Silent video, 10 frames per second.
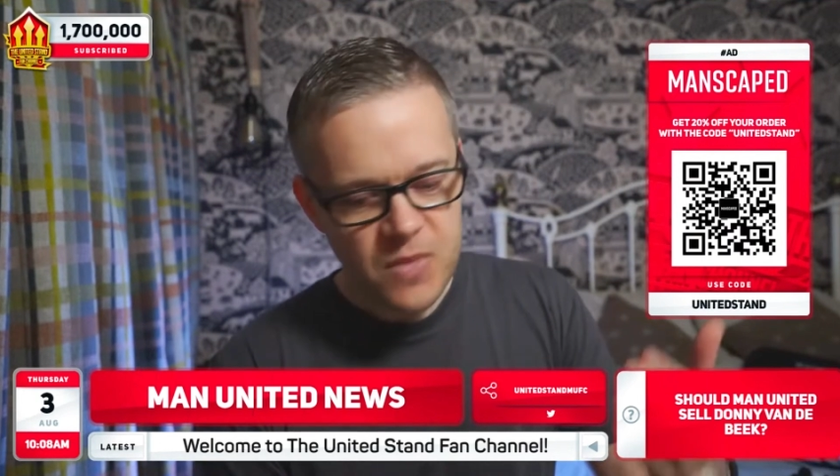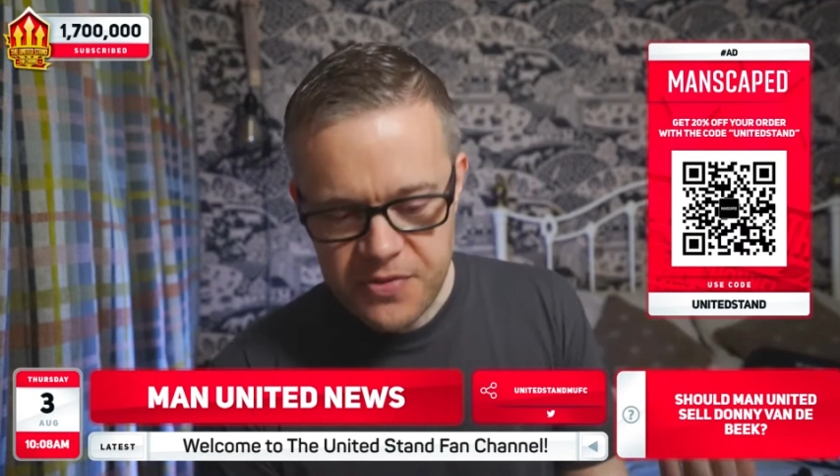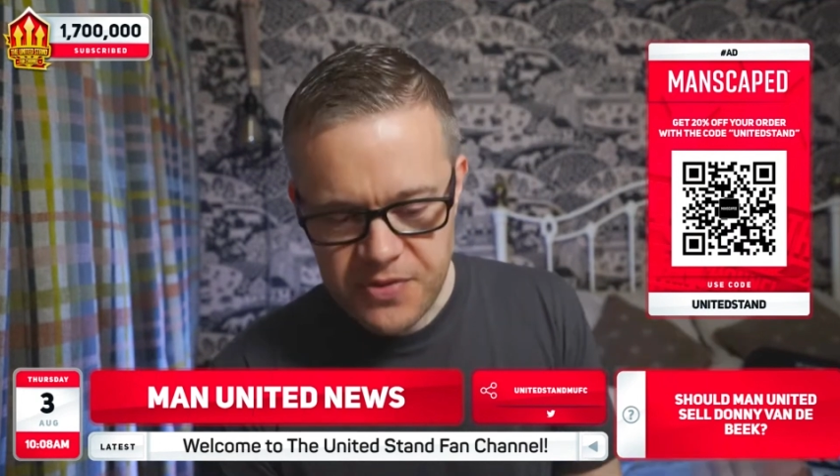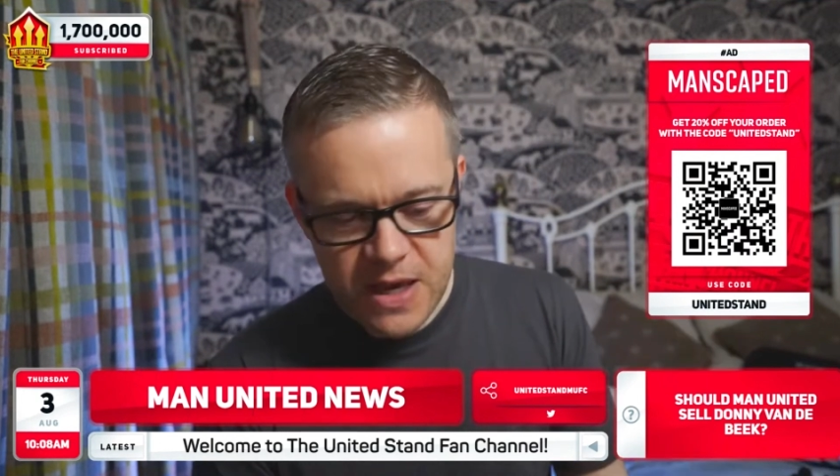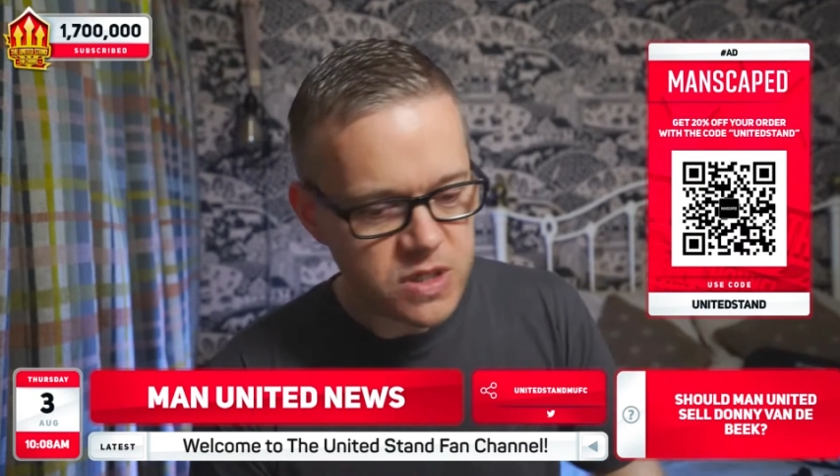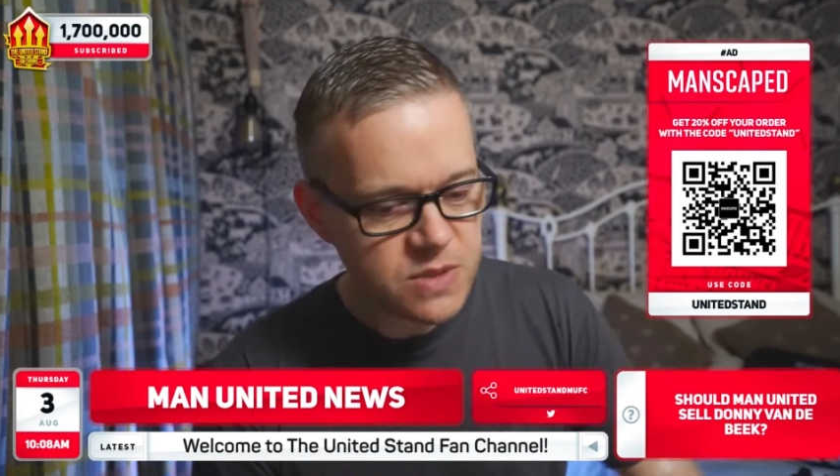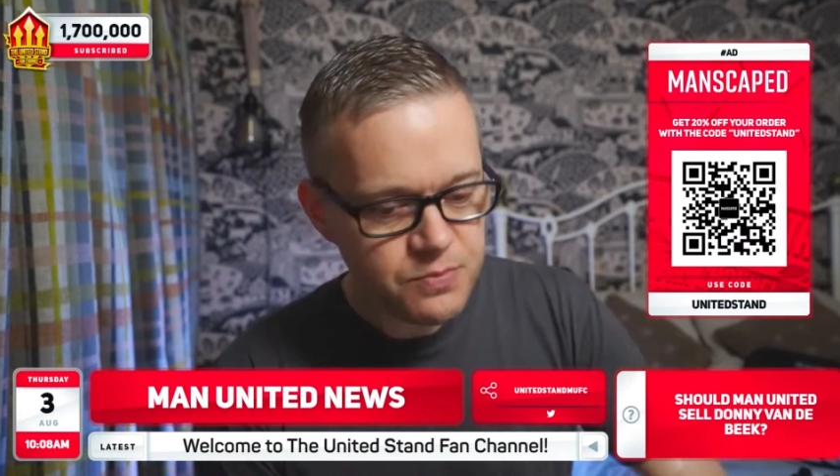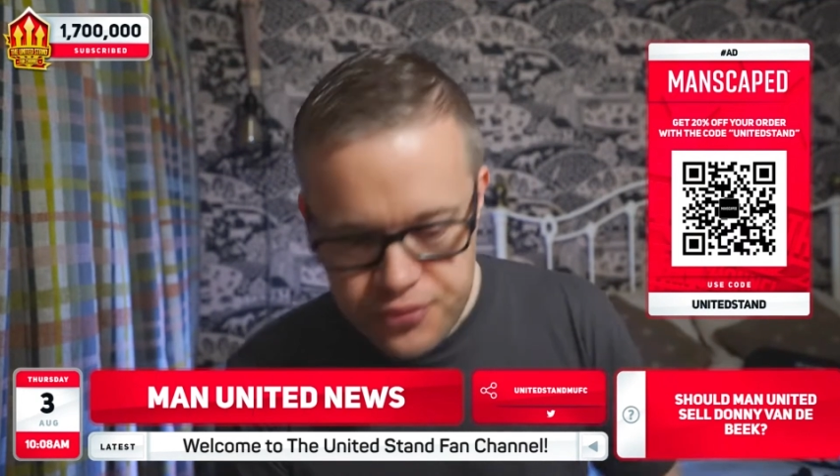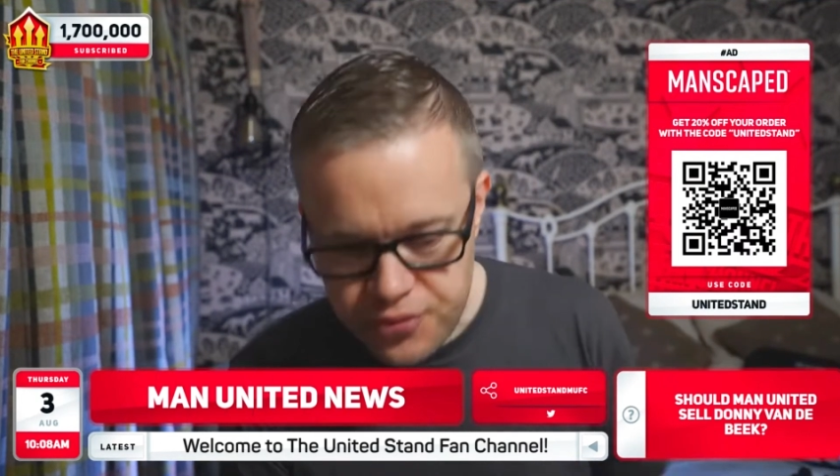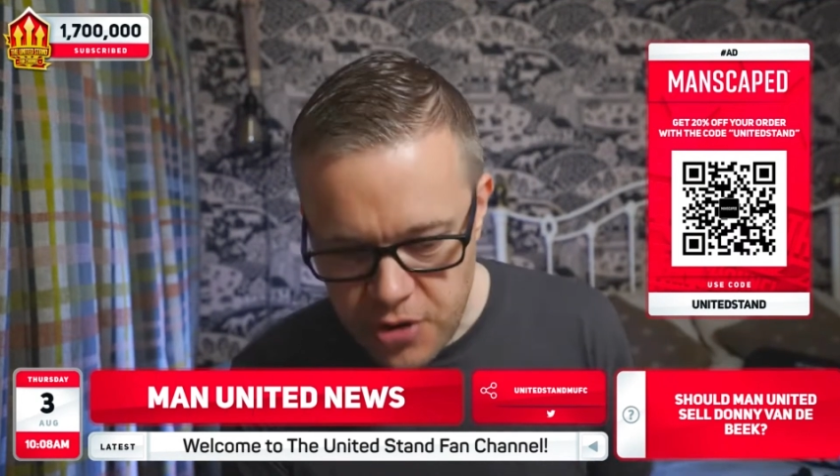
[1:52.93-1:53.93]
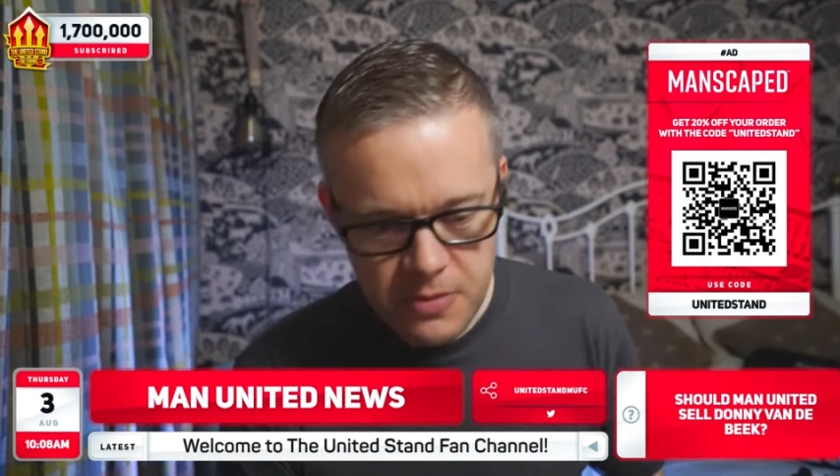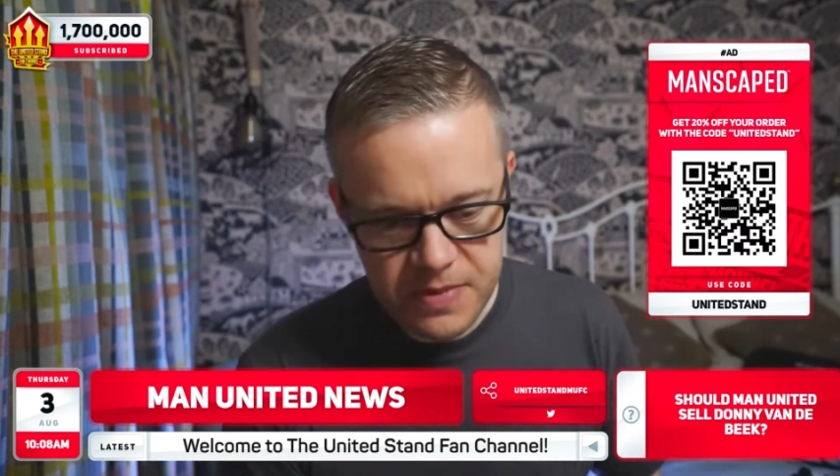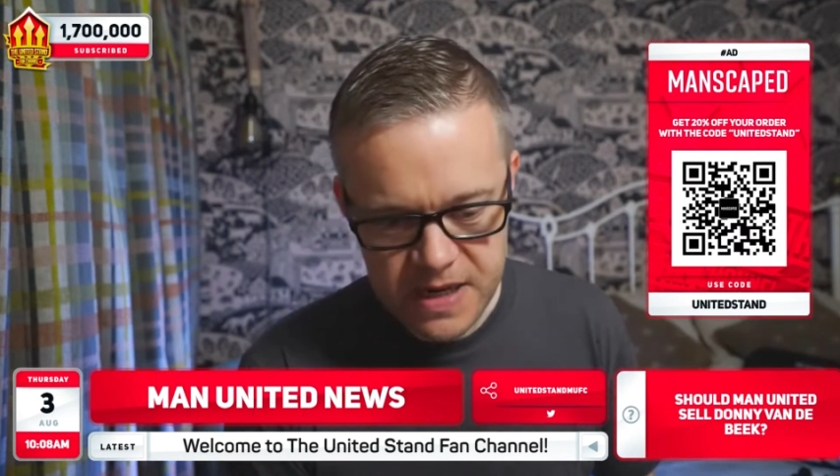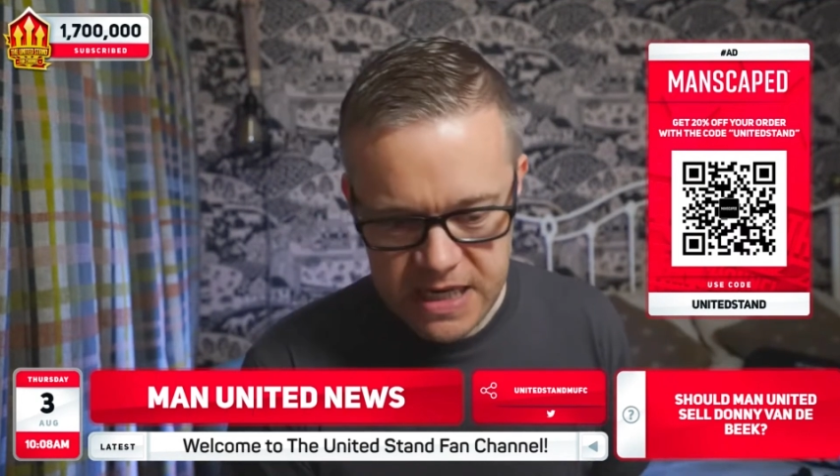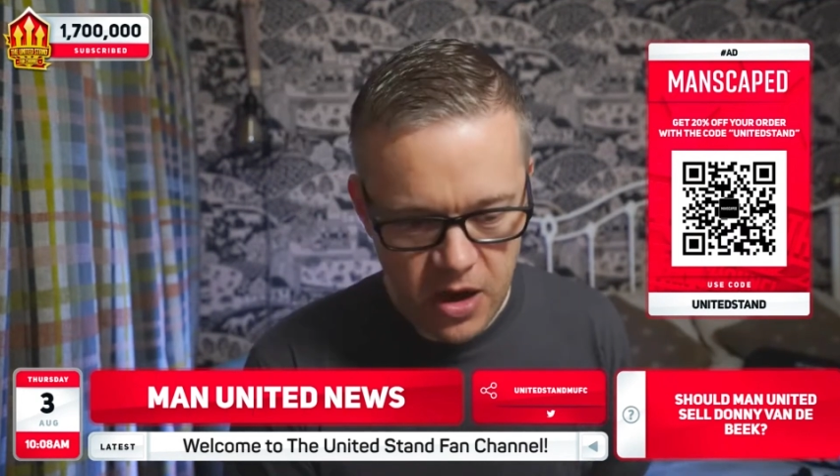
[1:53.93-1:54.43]
I think what's
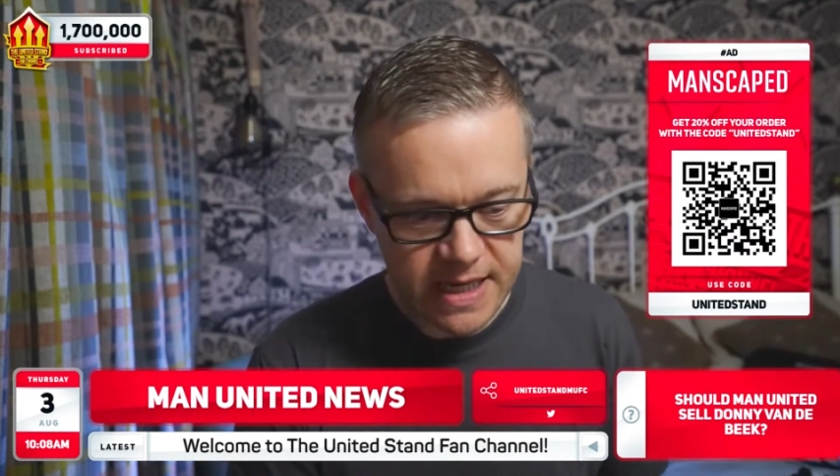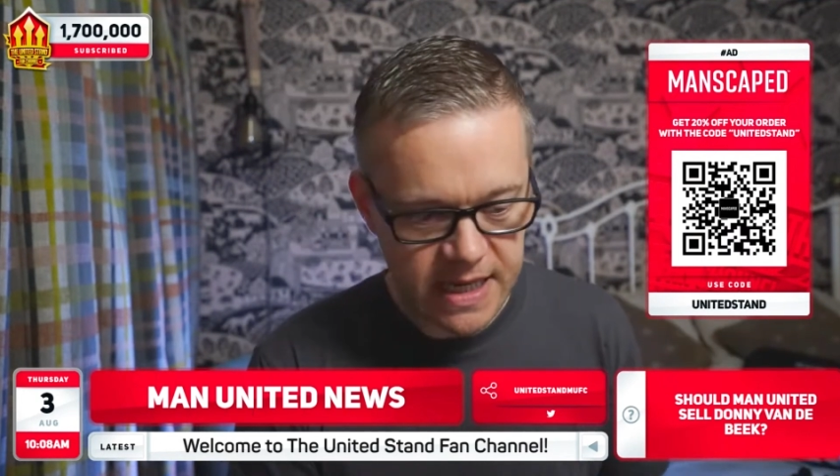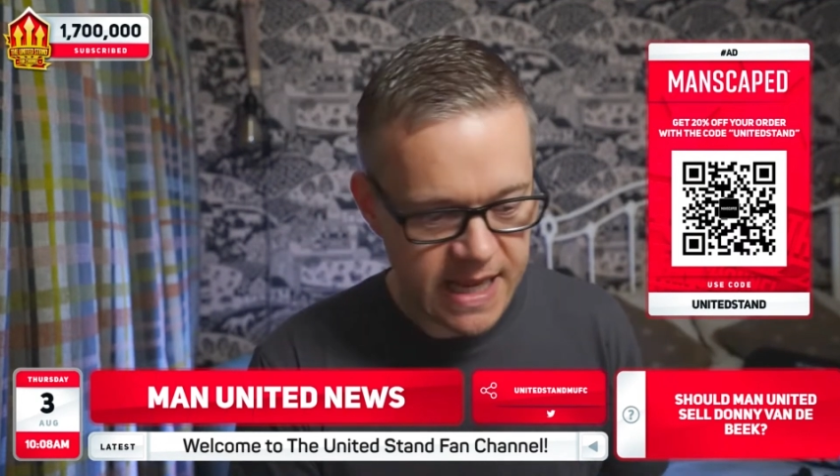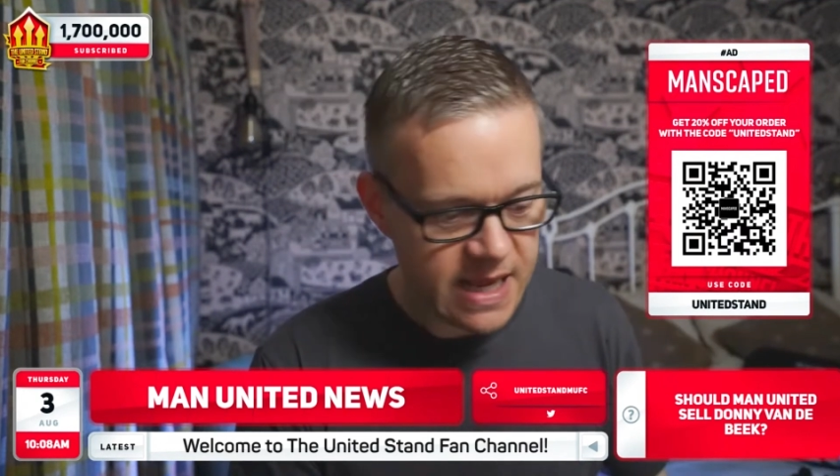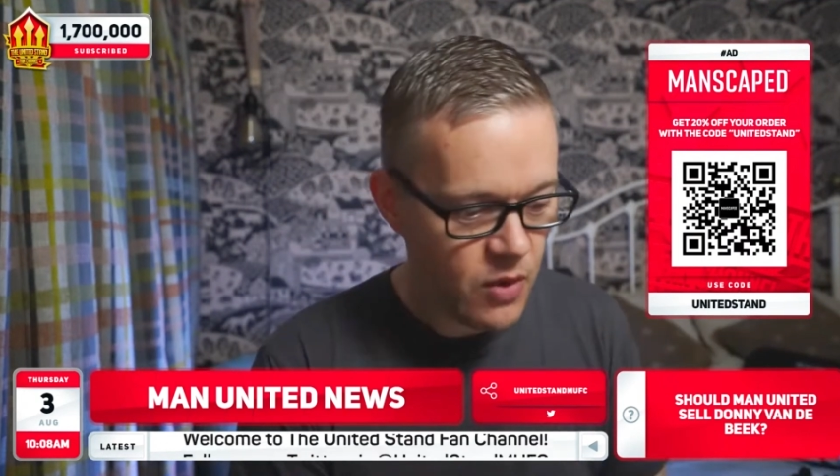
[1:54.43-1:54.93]
probably likely,